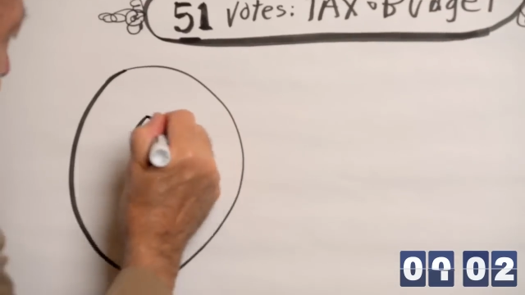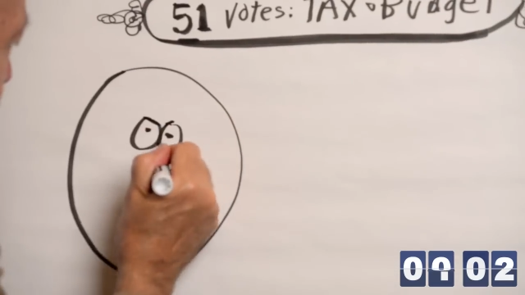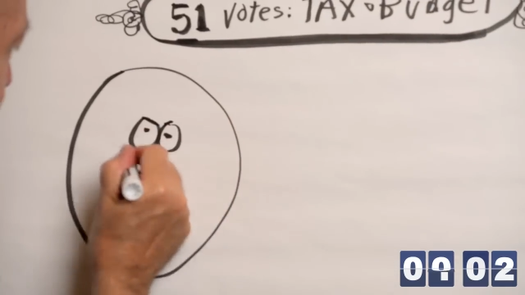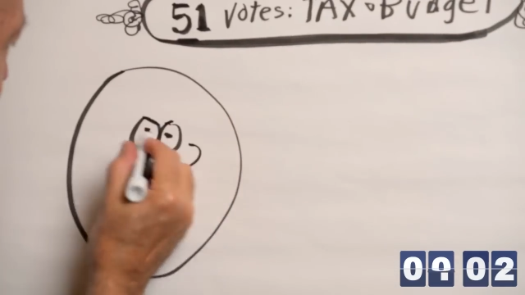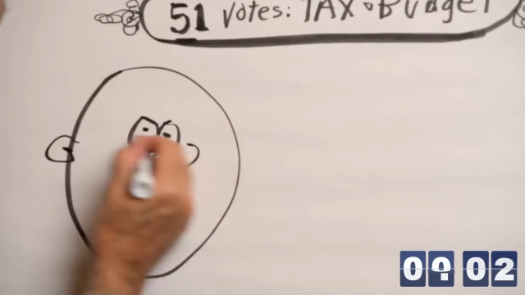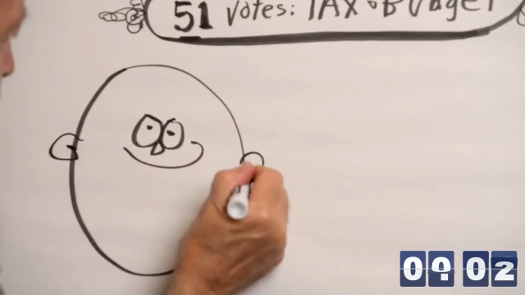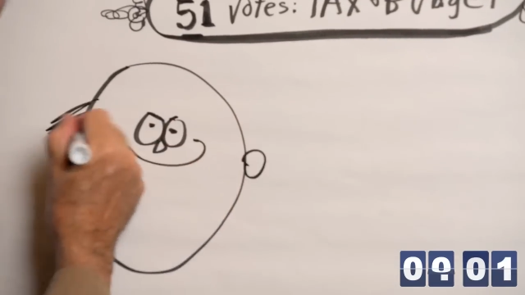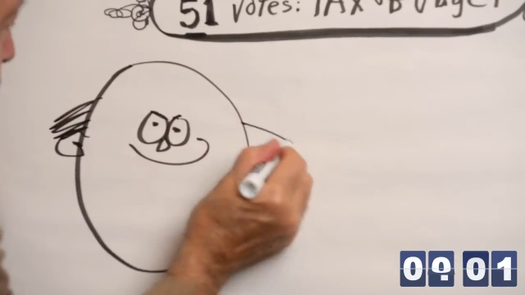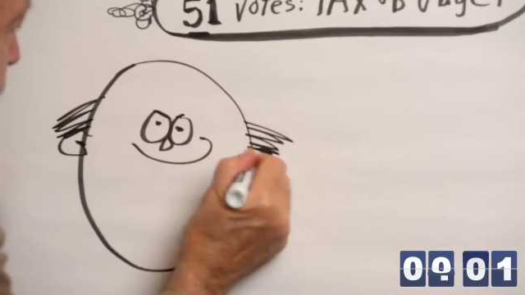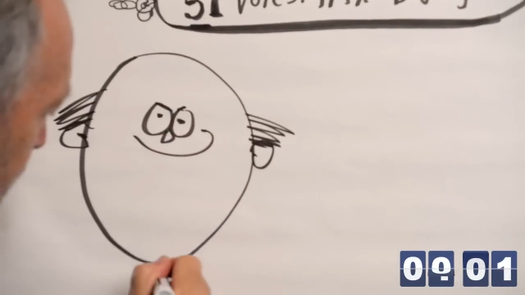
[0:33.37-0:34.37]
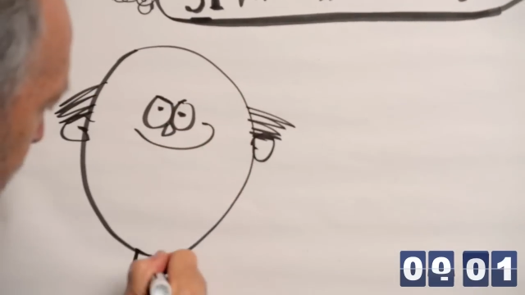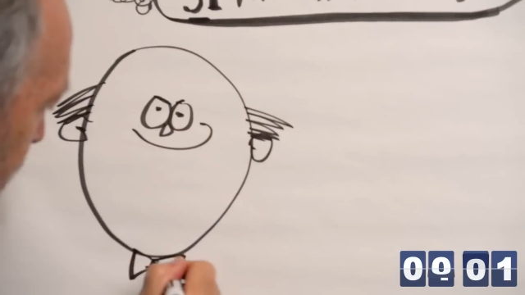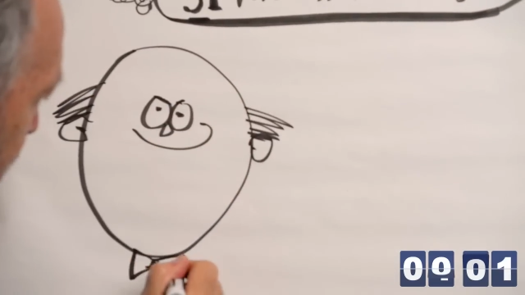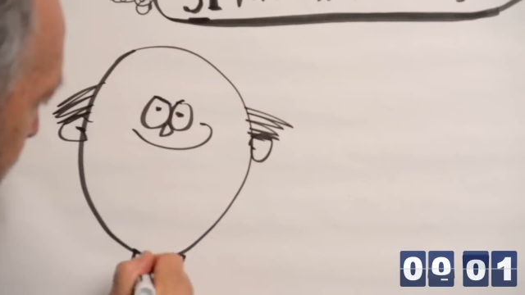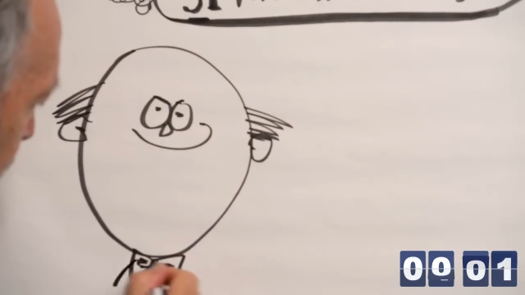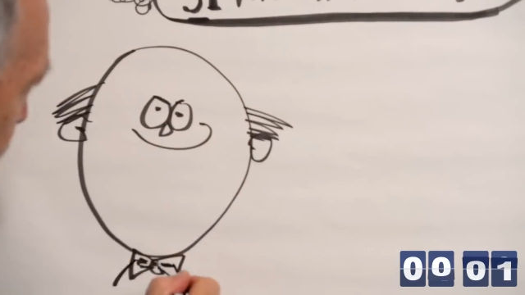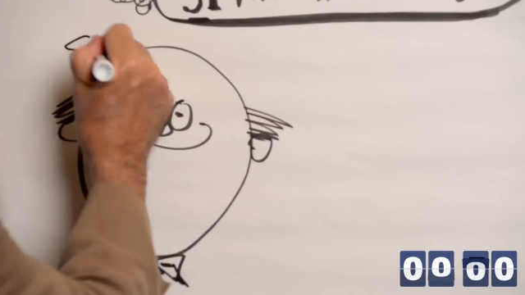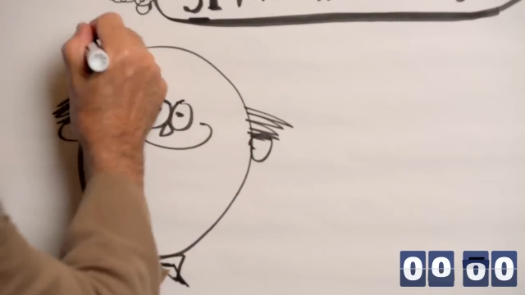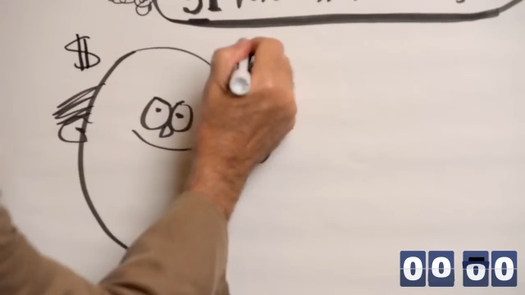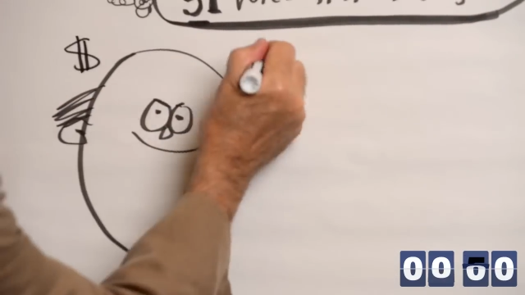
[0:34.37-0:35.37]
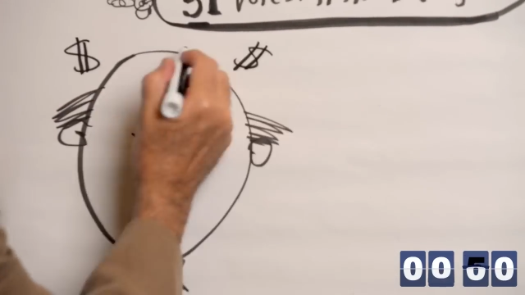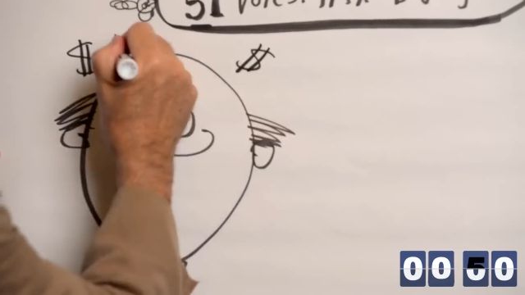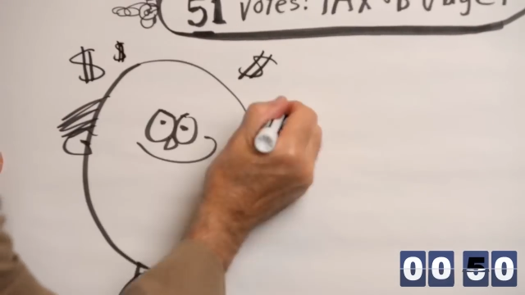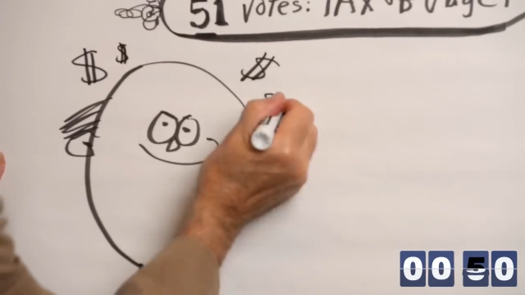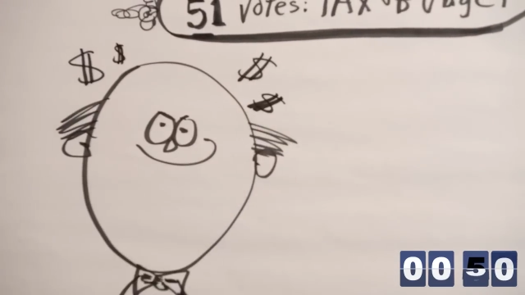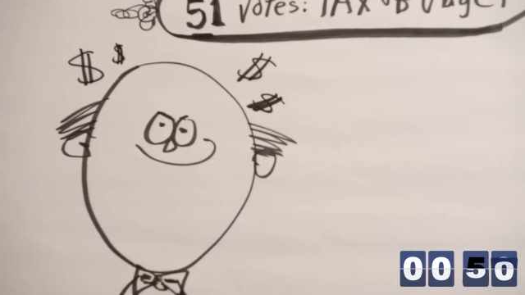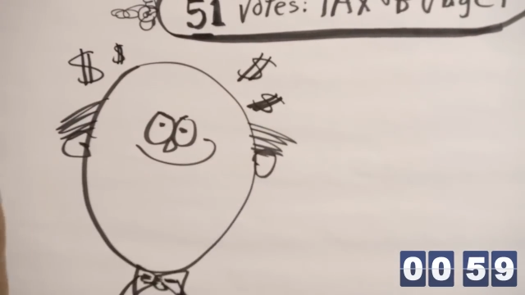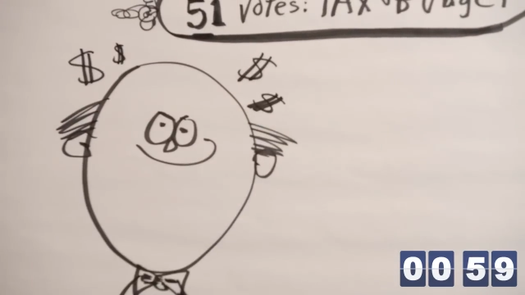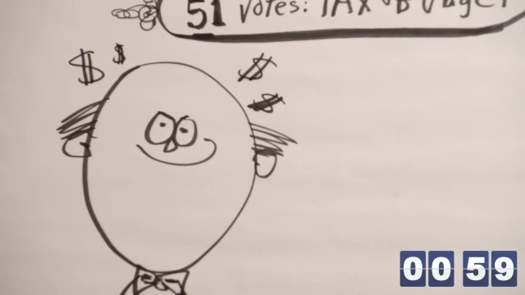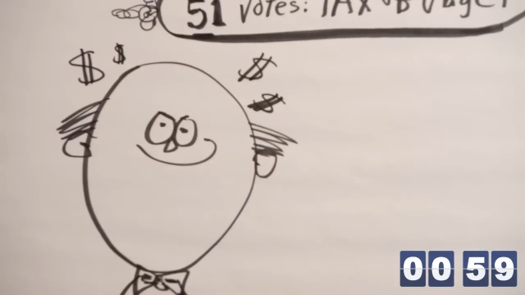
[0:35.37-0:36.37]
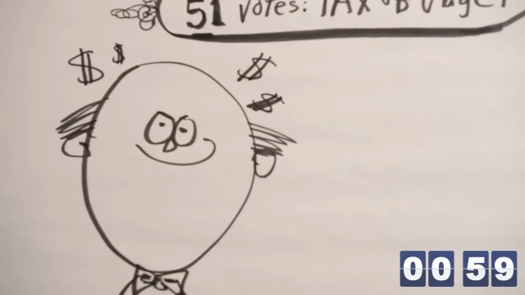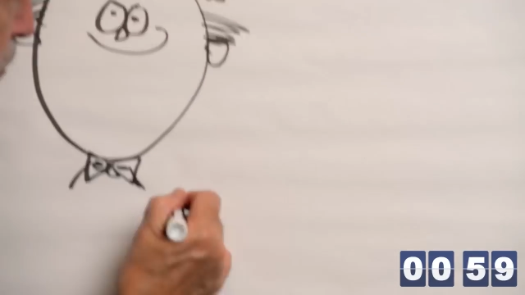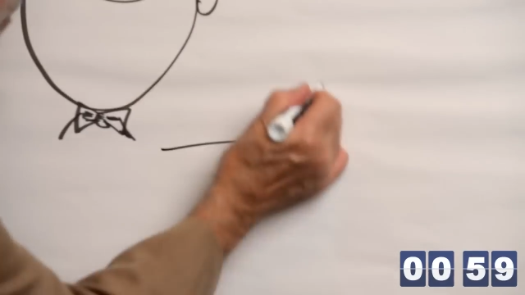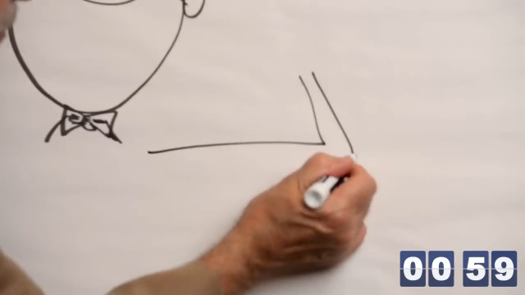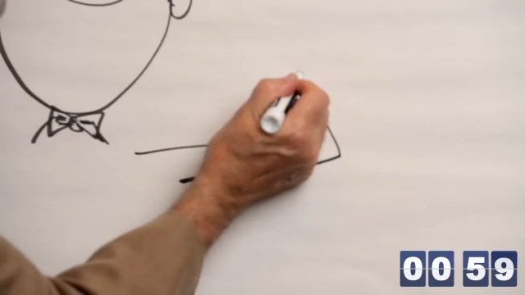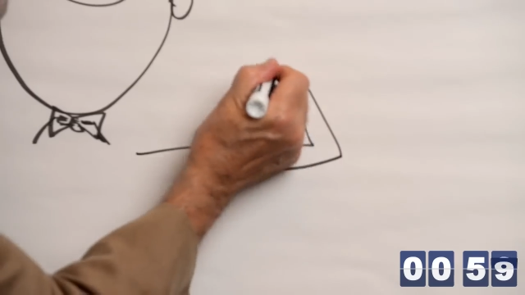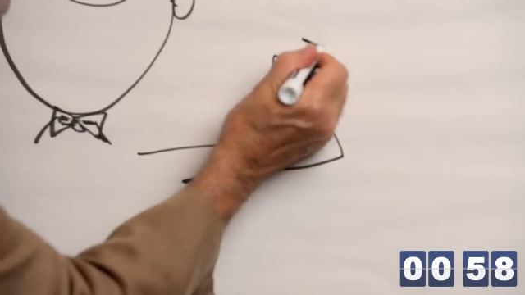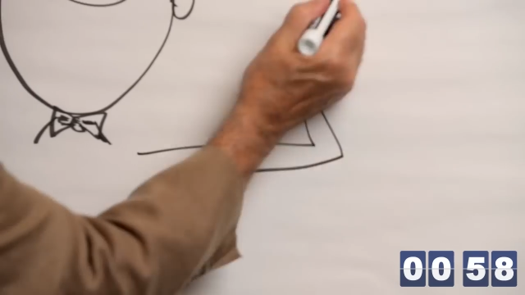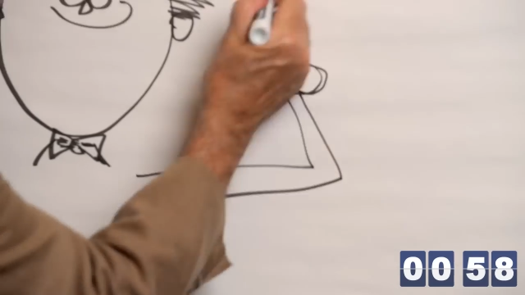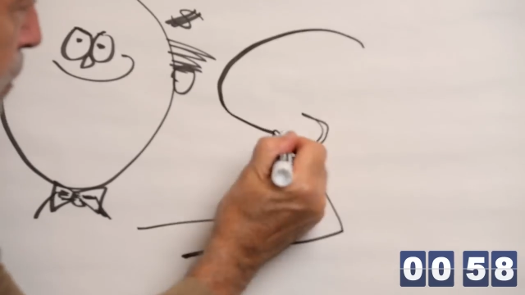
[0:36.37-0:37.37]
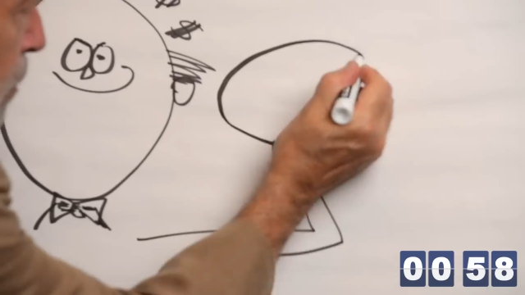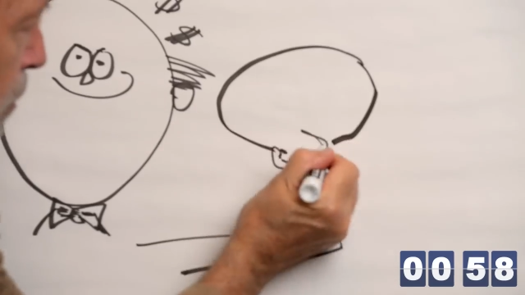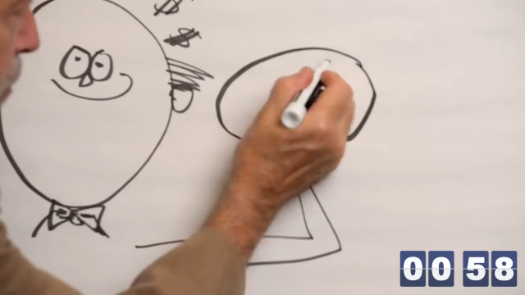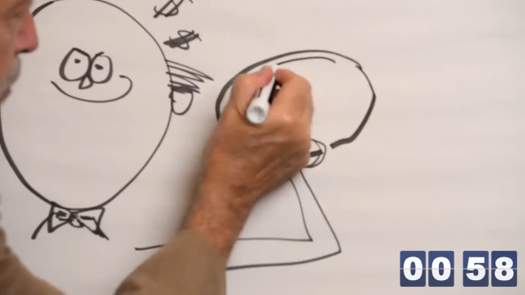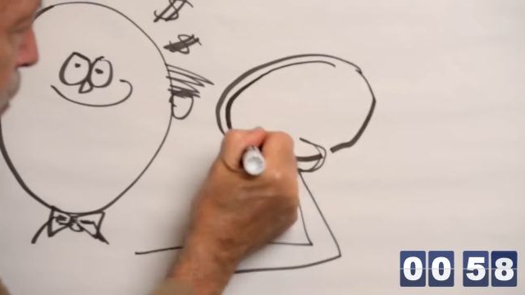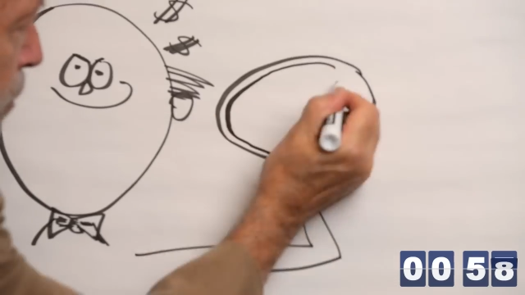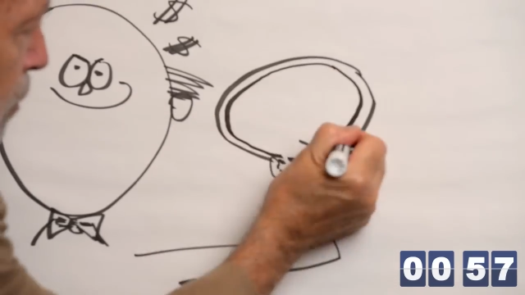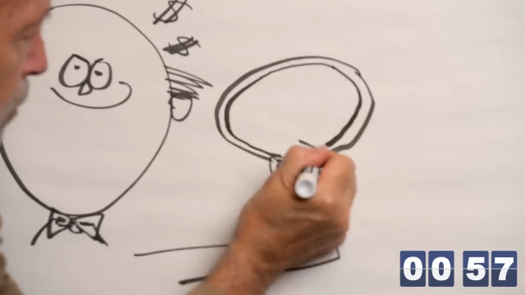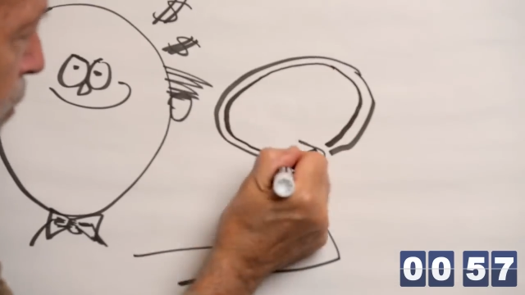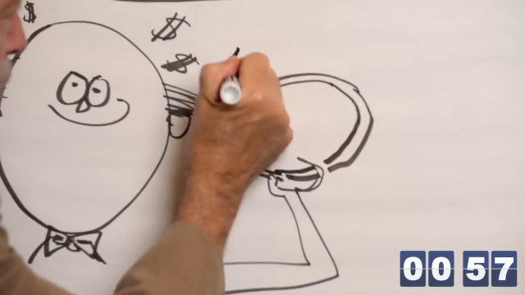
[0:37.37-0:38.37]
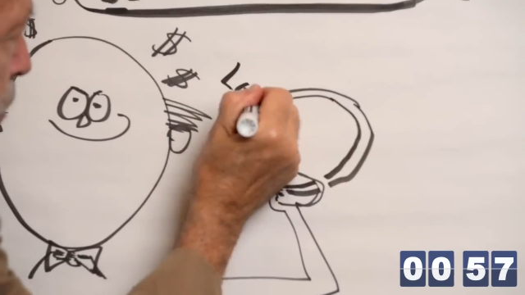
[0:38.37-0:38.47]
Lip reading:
[unreadable: no face in view]